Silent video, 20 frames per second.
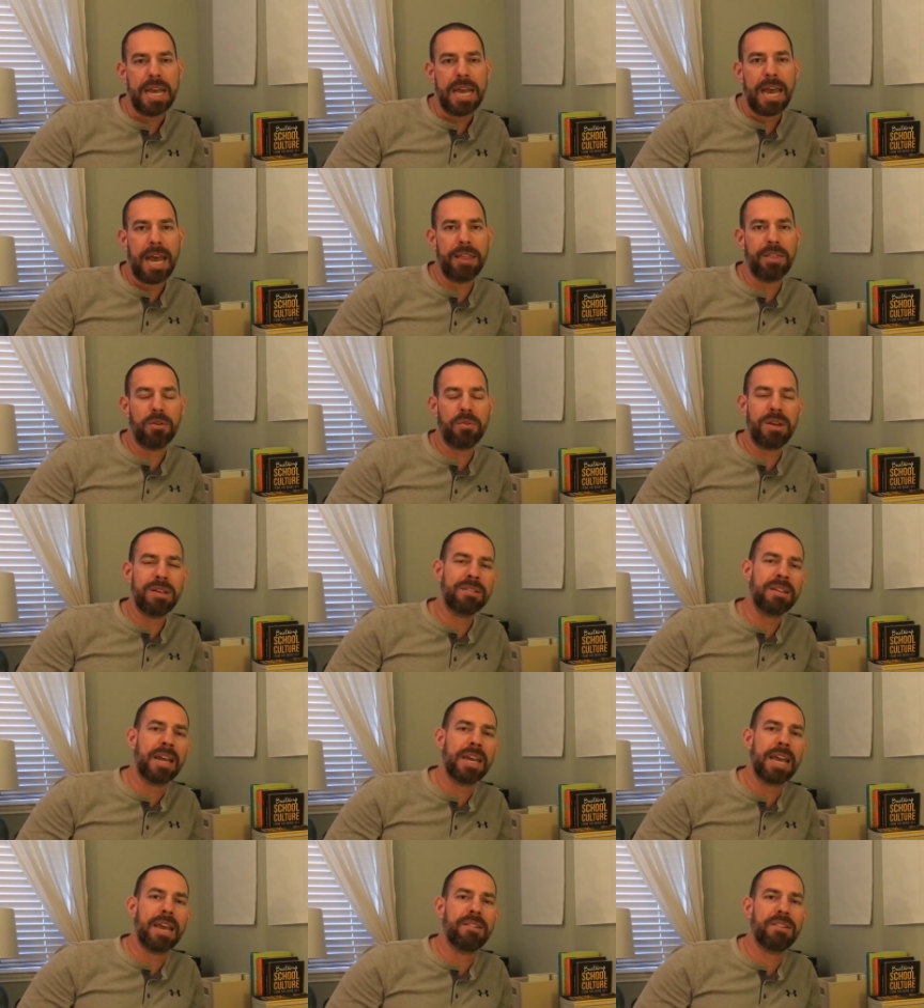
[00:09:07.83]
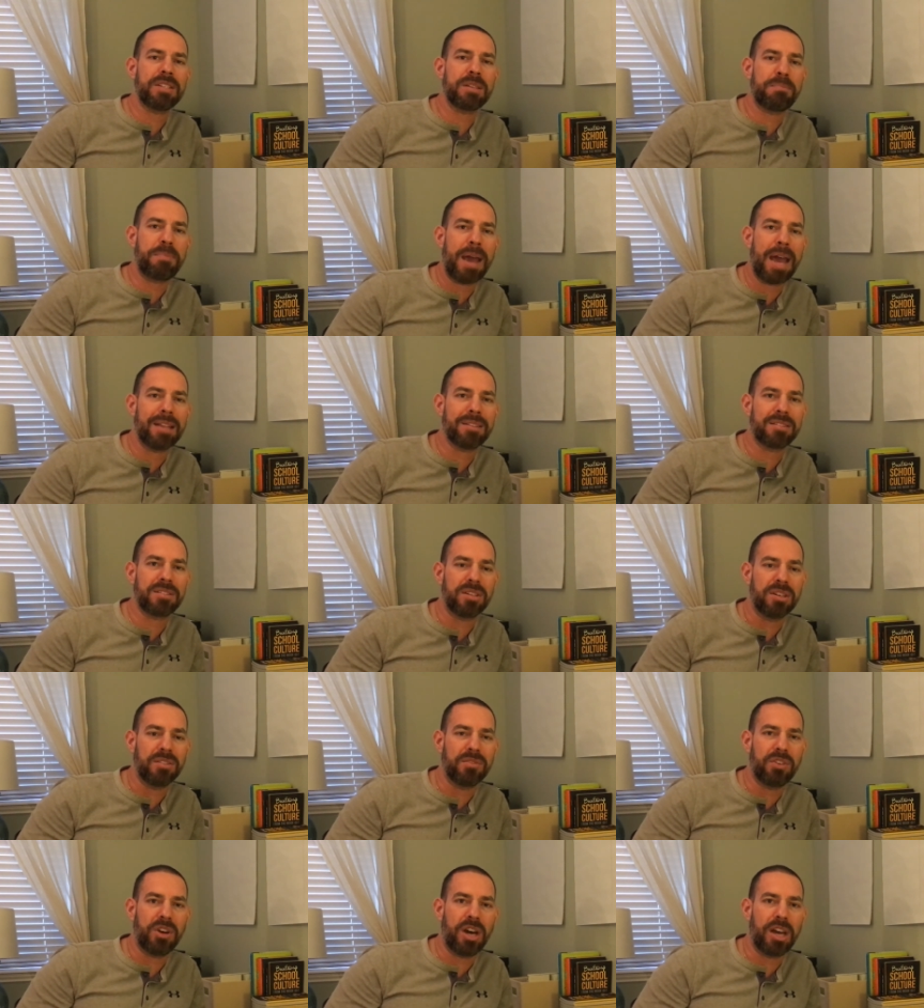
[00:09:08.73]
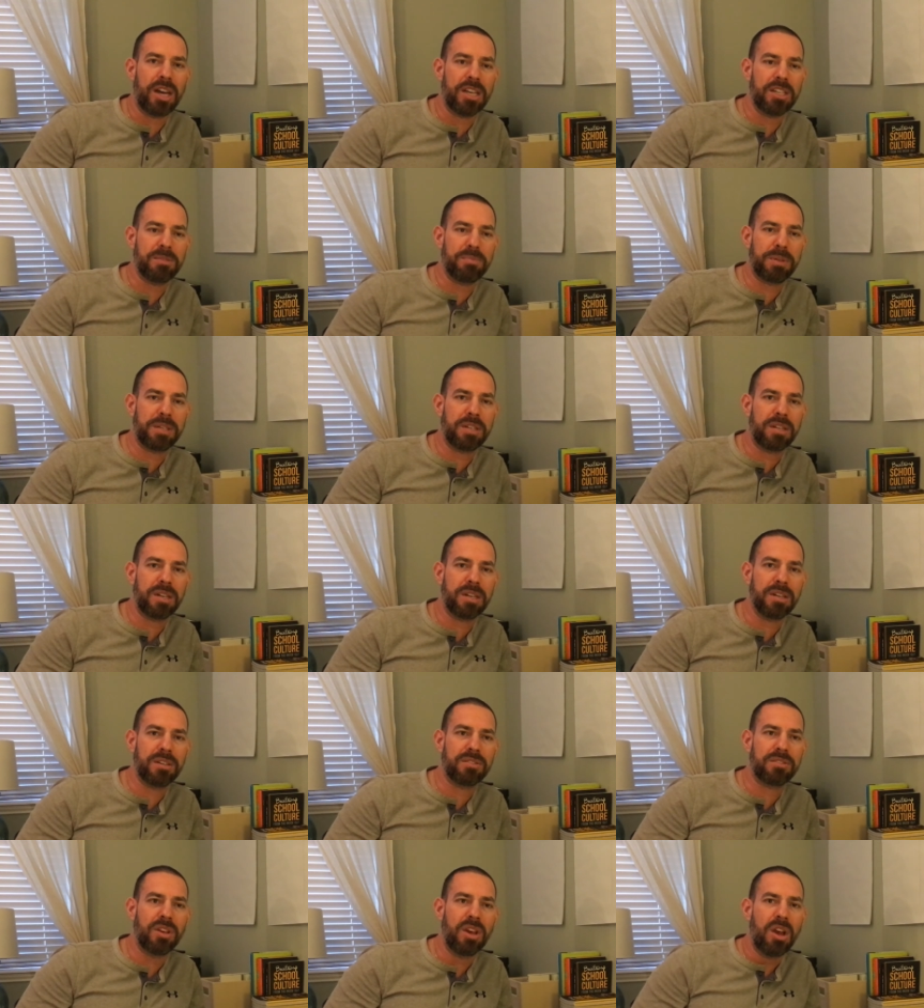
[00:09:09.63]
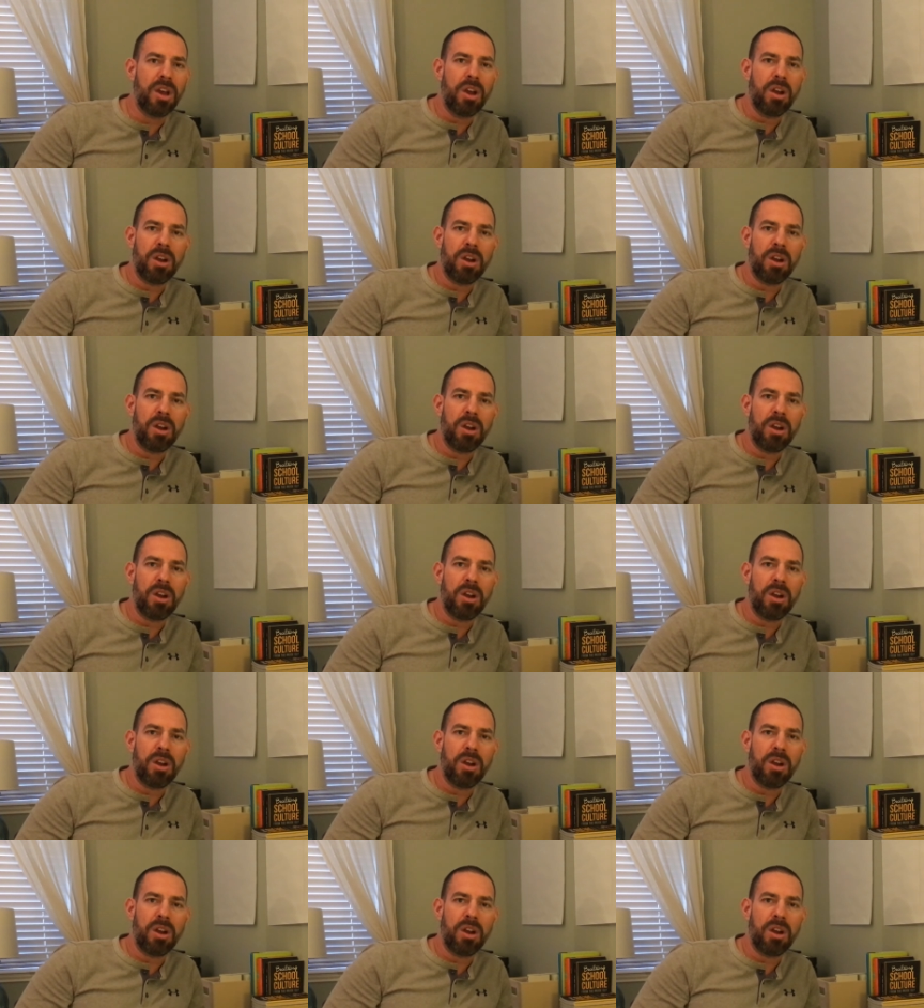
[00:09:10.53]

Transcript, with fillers: And the reason I gave it to Pat Silva is because